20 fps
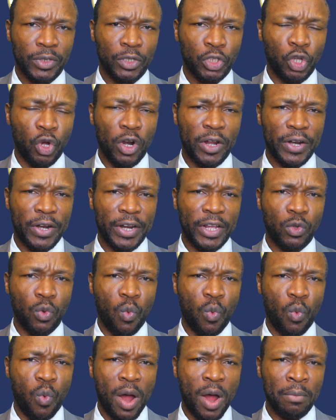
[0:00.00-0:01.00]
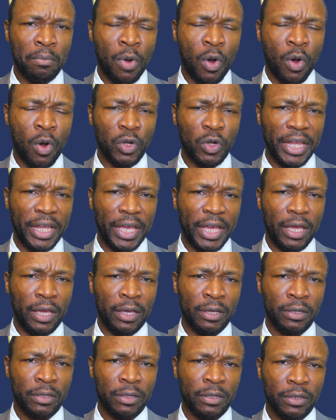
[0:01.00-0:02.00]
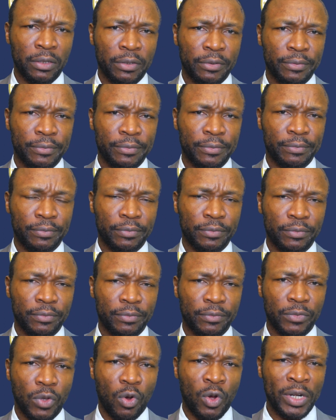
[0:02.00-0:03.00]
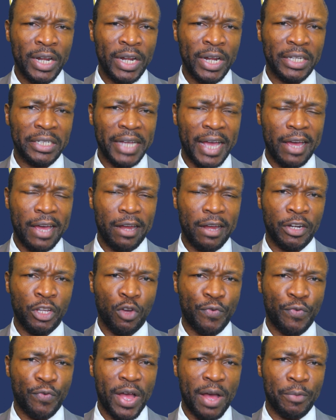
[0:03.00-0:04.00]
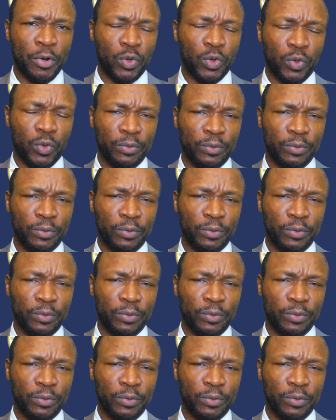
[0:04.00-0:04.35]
tolerate one more day under the tyranny of Cameroon,